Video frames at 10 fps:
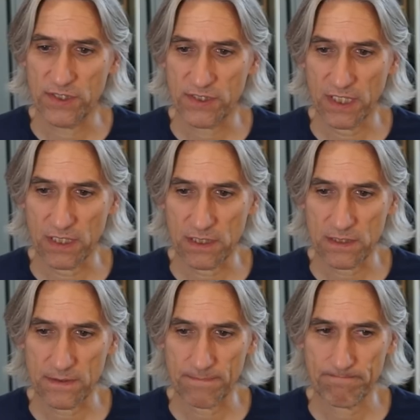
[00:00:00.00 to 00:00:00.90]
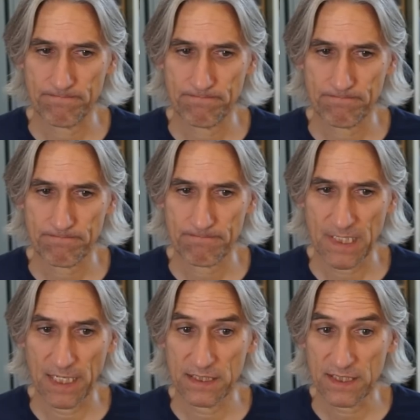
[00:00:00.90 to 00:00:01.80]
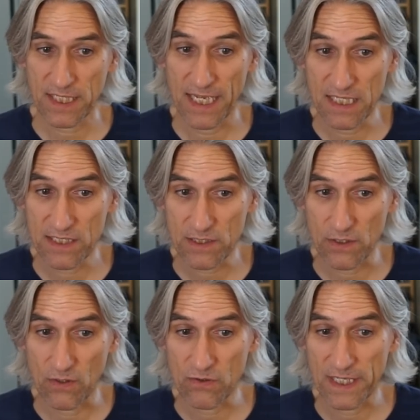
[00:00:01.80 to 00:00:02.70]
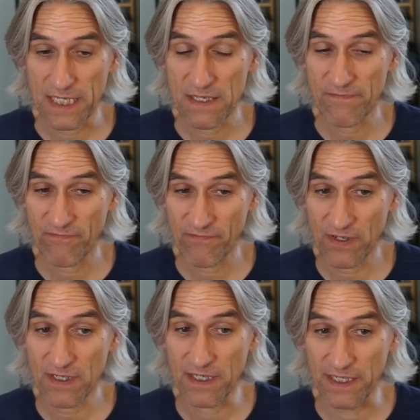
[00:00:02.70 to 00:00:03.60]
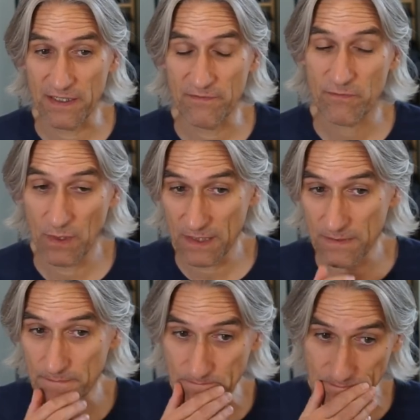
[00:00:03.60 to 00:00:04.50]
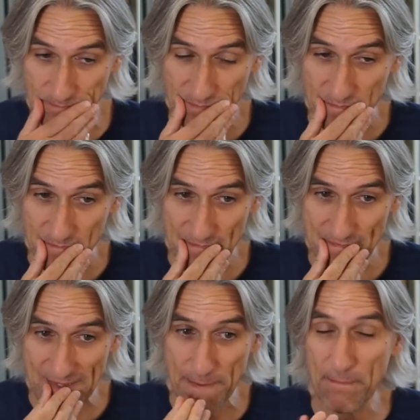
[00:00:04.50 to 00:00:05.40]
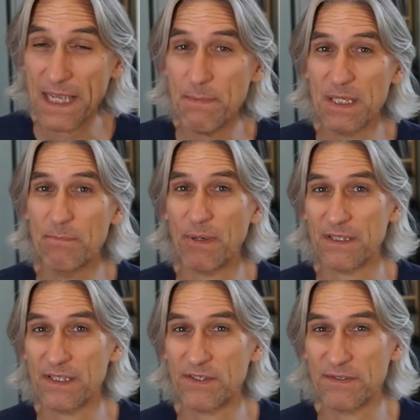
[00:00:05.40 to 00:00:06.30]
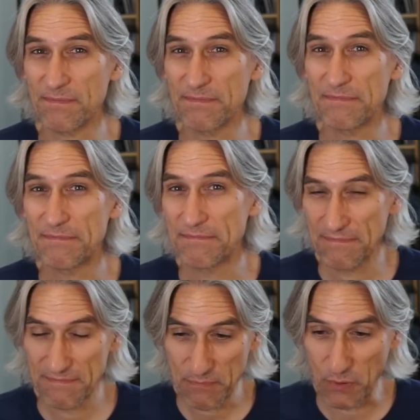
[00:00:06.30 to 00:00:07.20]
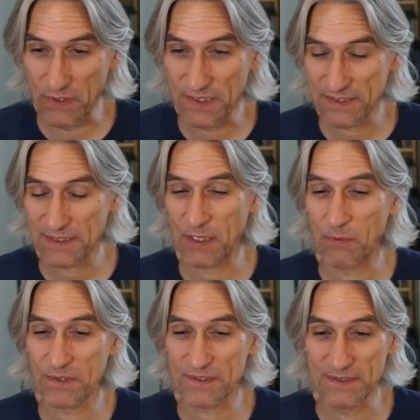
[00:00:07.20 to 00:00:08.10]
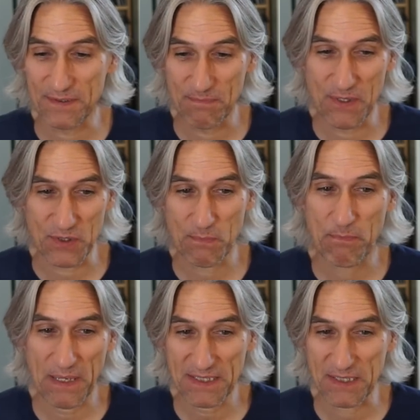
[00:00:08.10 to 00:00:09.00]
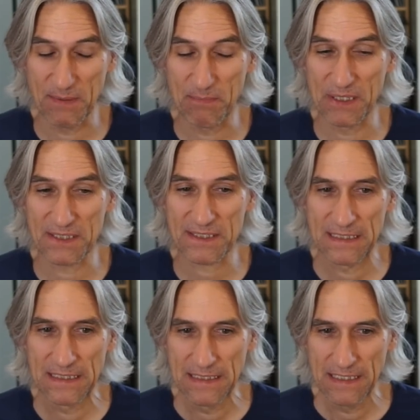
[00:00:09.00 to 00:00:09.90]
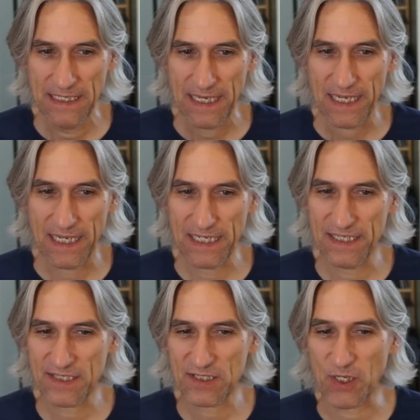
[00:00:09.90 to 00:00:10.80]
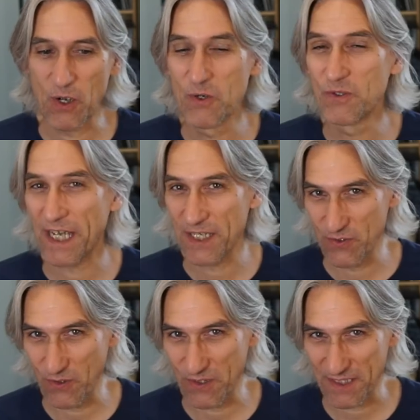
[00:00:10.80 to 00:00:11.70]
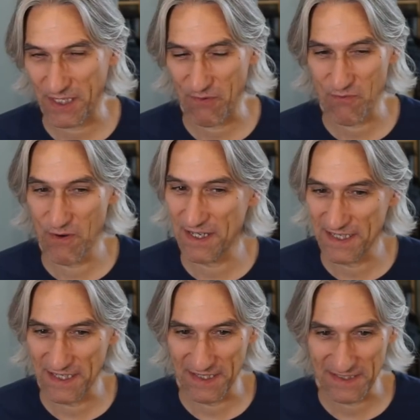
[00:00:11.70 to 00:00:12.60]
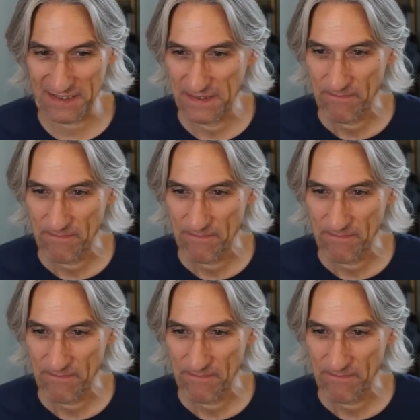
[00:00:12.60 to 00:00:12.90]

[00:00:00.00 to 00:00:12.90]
six and takes on e five. Well, maybe by this point there wasn't much better, but it is so dangerous. It really is.